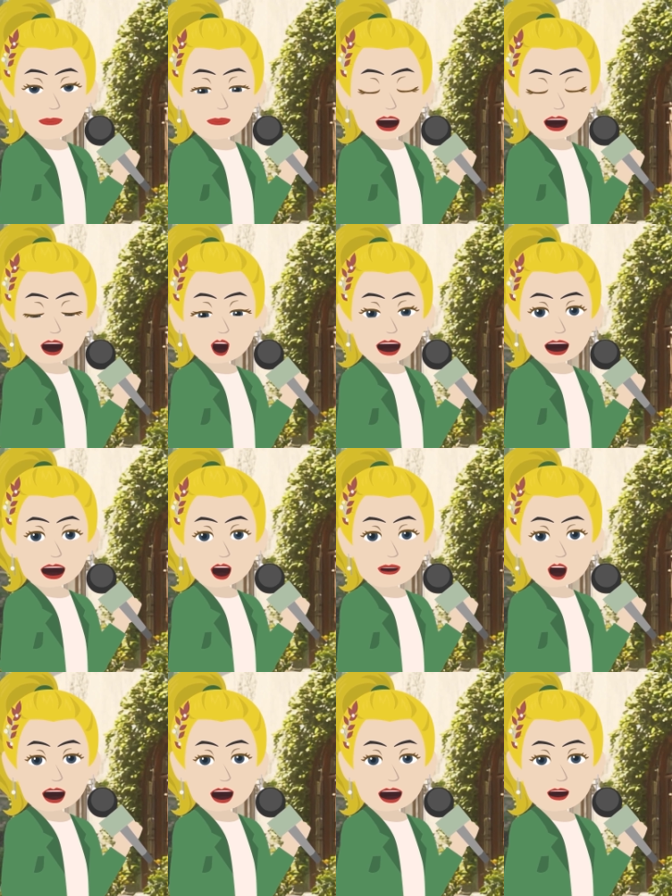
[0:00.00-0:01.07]
And when you
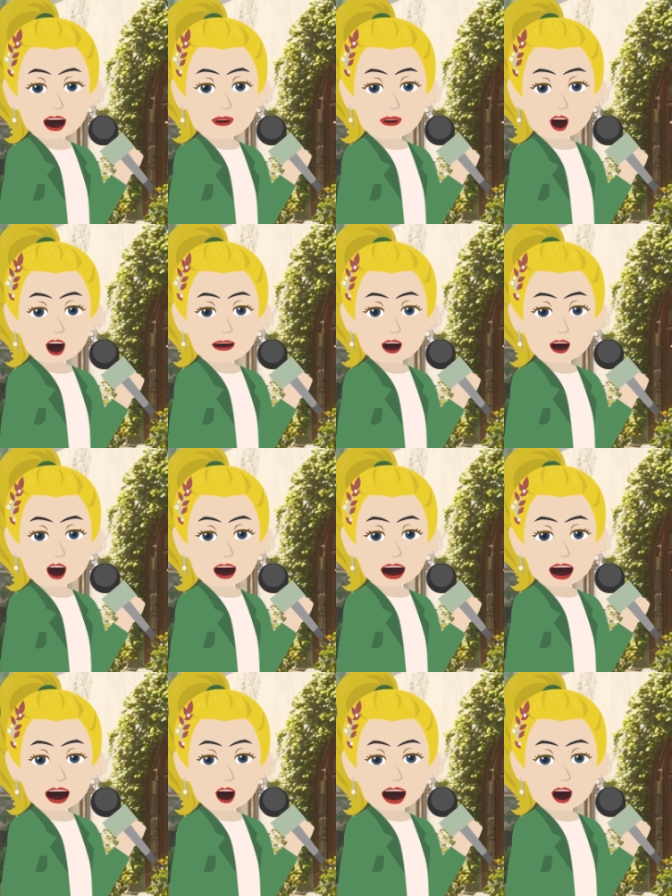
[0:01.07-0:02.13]
find yourself
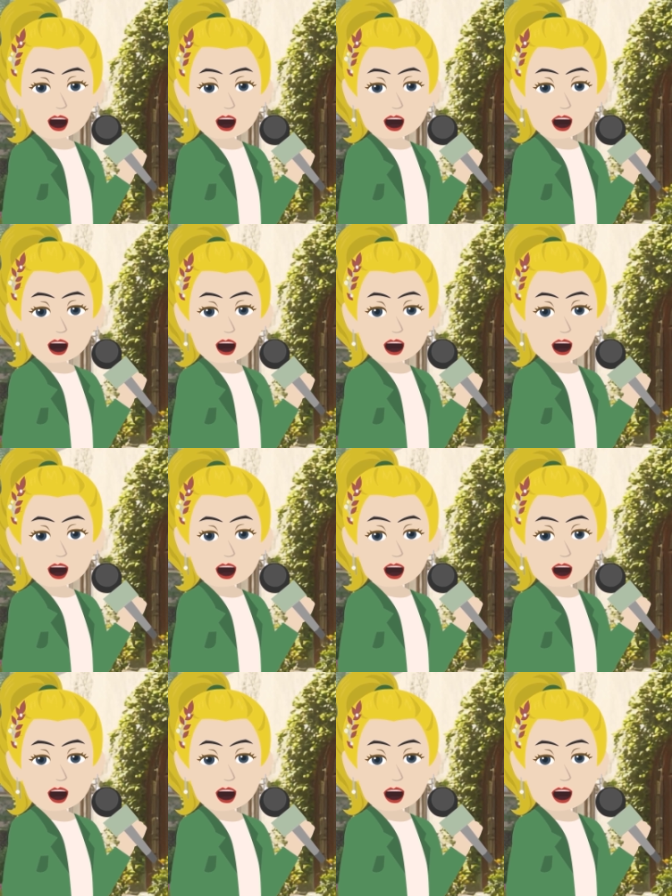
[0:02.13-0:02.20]
minding